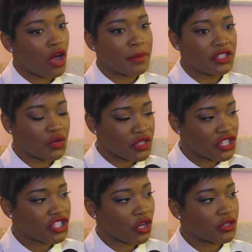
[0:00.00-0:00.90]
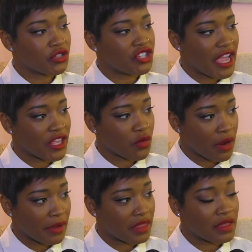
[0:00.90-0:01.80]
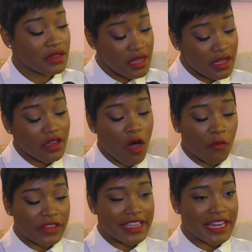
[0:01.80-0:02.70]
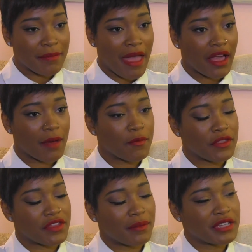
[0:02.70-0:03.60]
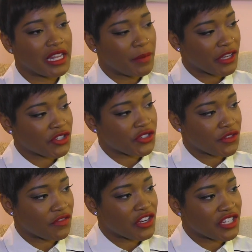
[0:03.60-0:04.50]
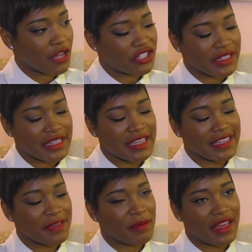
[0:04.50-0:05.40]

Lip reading: I'll be doing this show till January, and then hopefully getting back up with Telepictures to finish out Just KeKe.